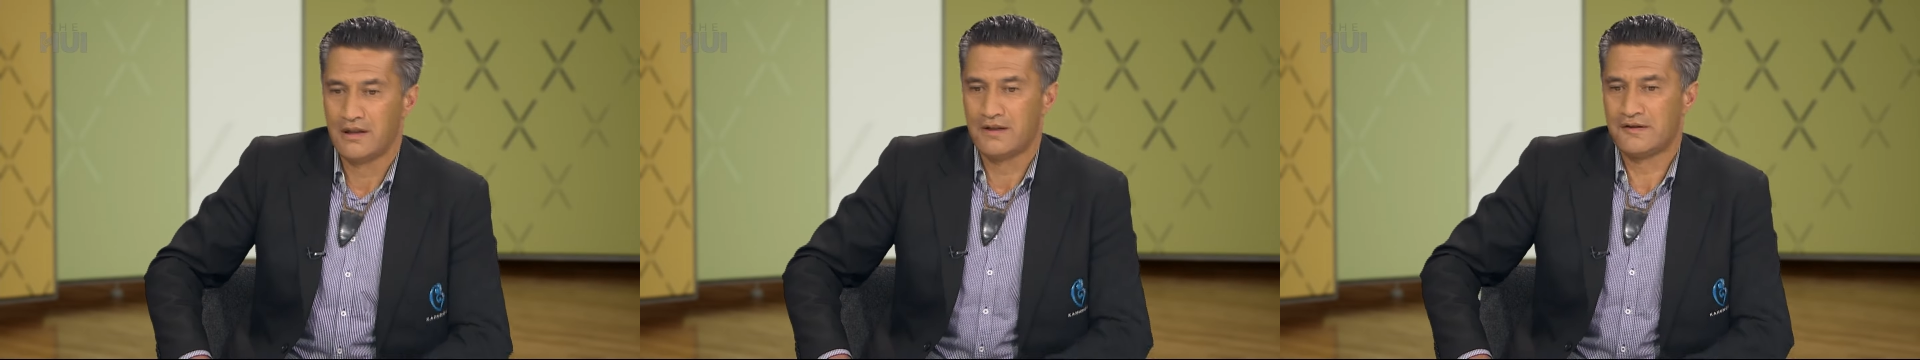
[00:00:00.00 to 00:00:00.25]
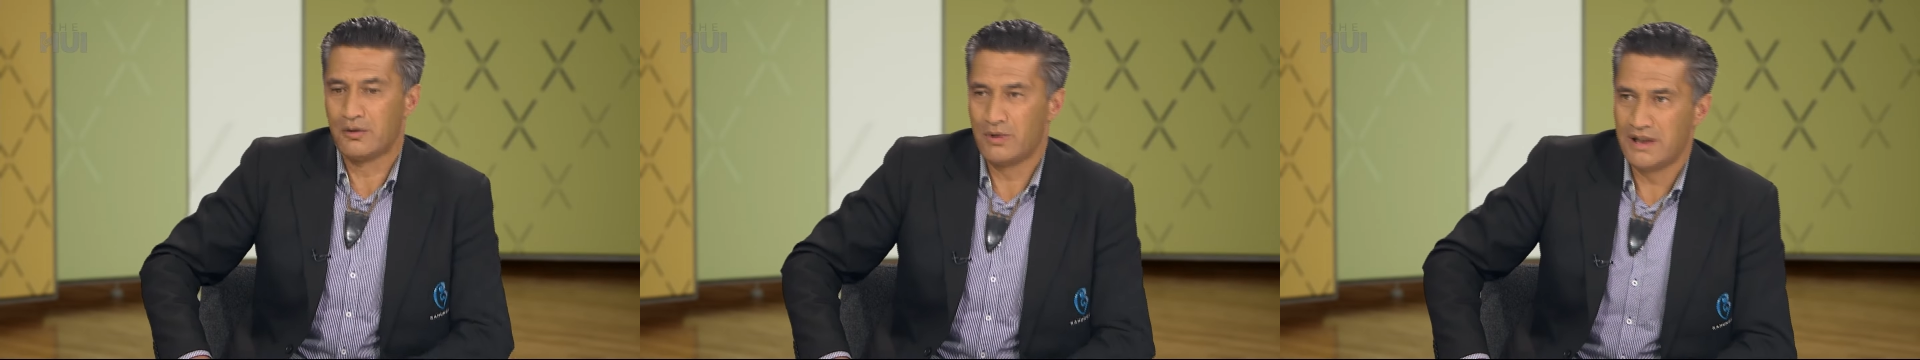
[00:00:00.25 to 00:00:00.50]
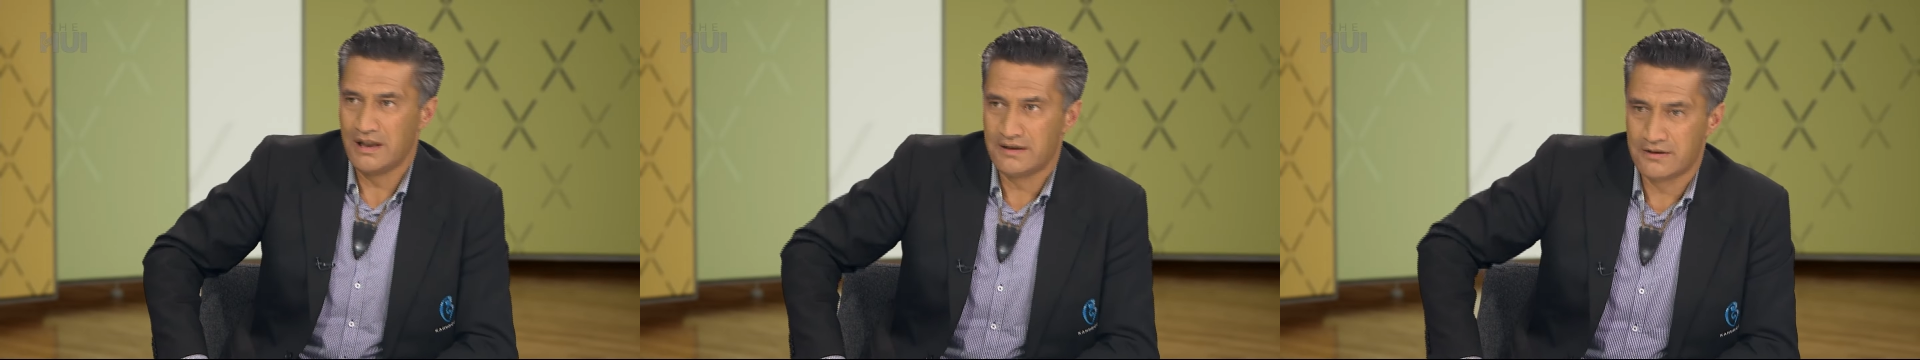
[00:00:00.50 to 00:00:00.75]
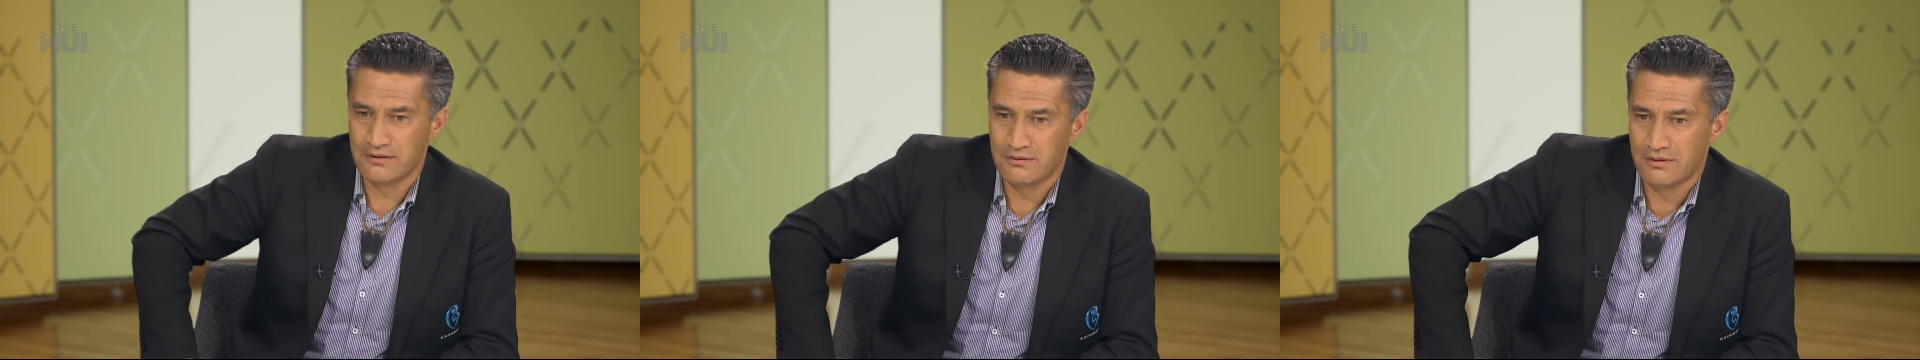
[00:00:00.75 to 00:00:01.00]
So we need
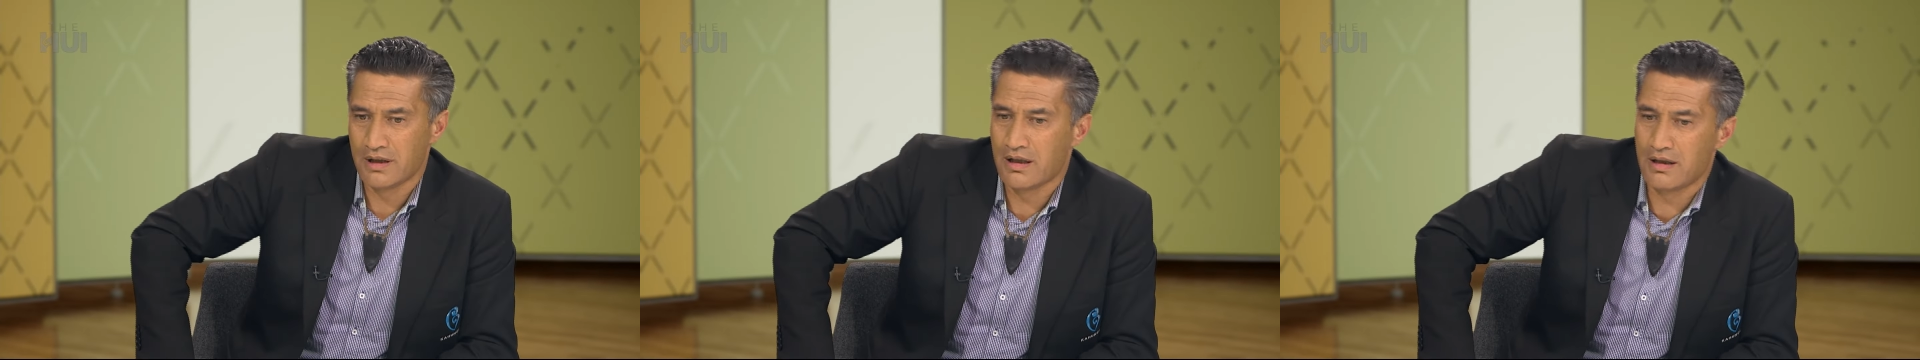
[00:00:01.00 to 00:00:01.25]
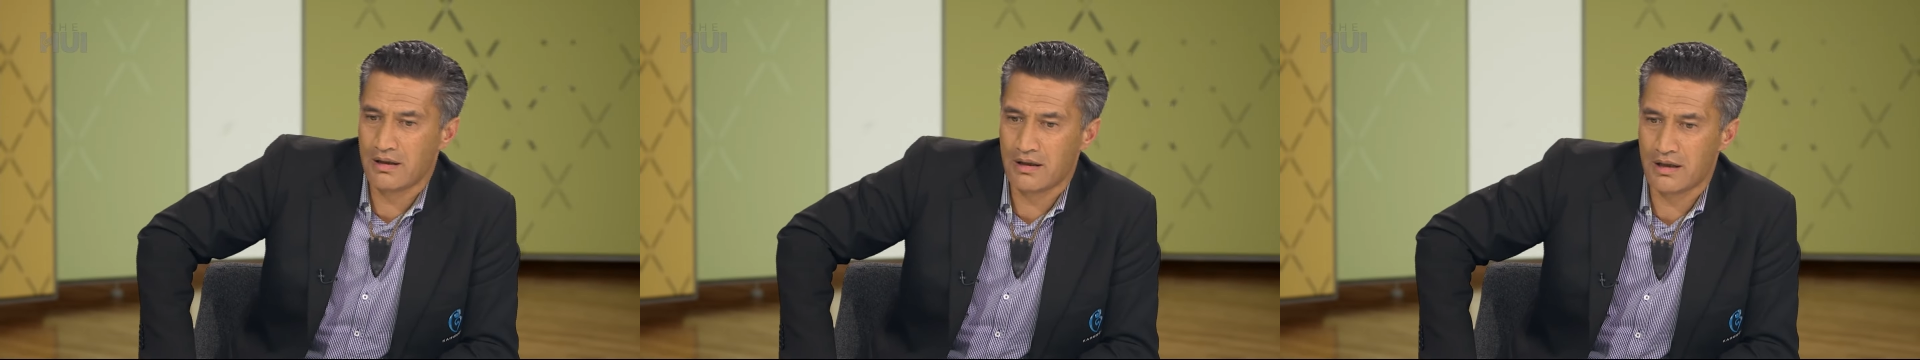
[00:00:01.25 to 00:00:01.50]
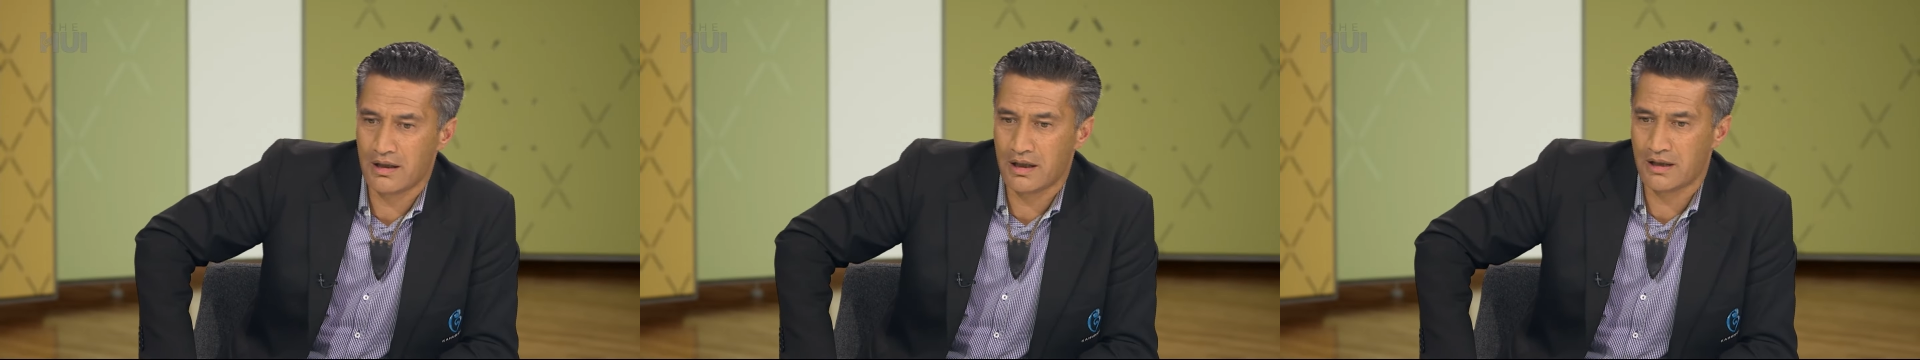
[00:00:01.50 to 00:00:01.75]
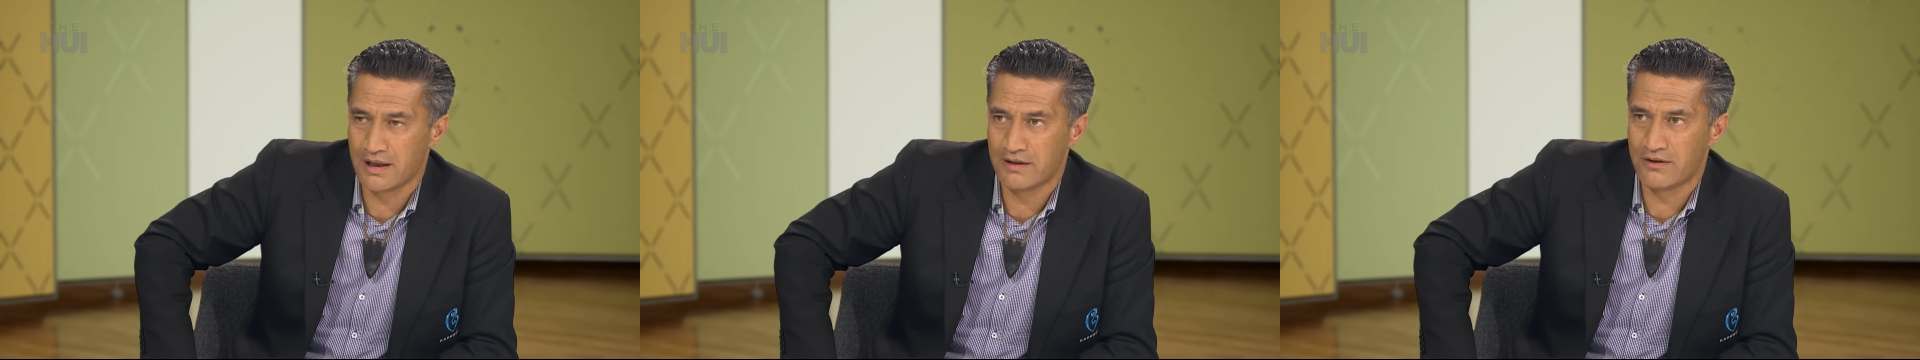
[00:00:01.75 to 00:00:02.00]
to
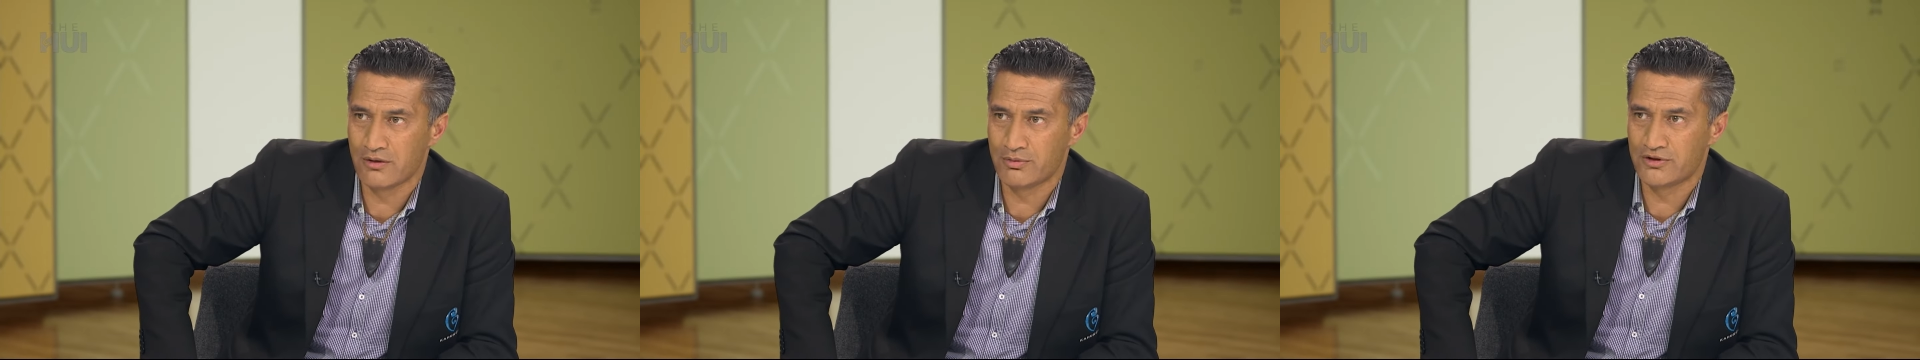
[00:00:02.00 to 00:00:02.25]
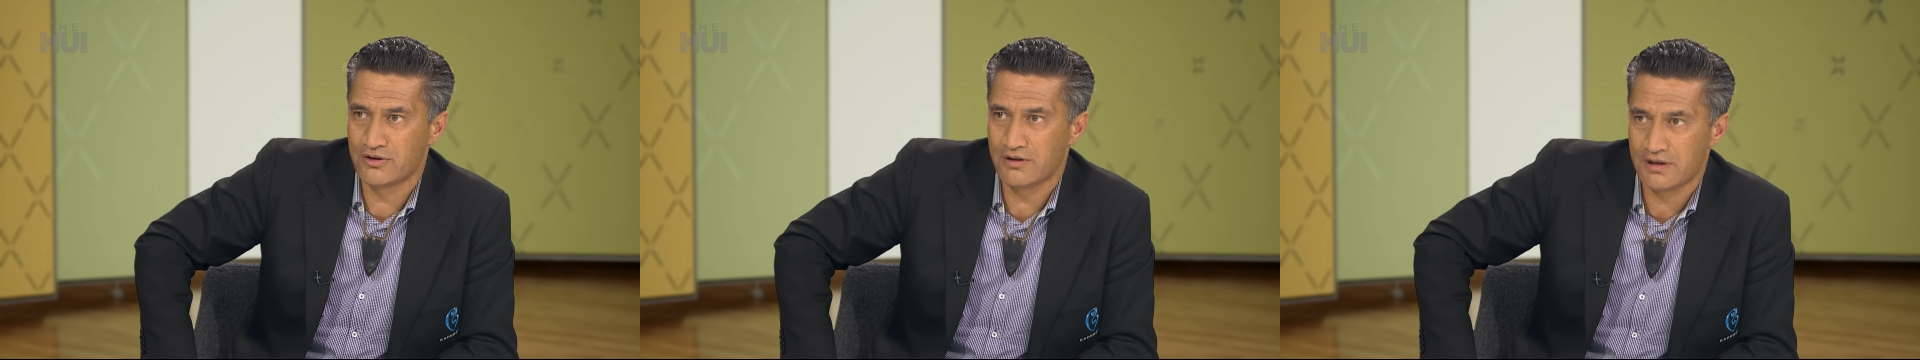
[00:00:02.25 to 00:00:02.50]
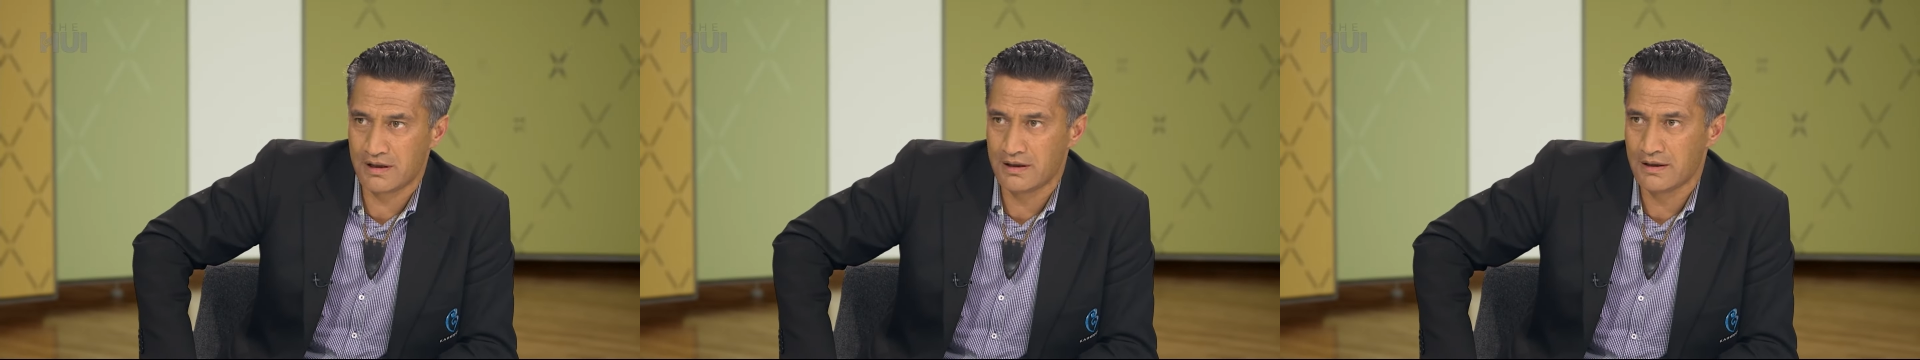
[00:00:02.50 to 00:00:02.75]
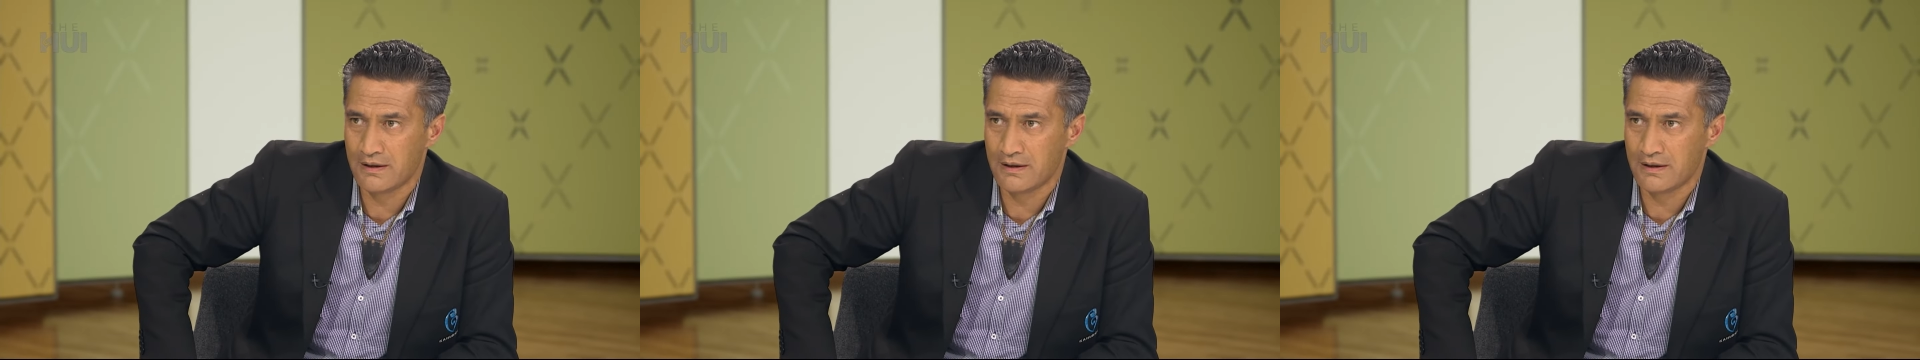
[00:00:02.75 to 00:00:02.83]
take the opportunity.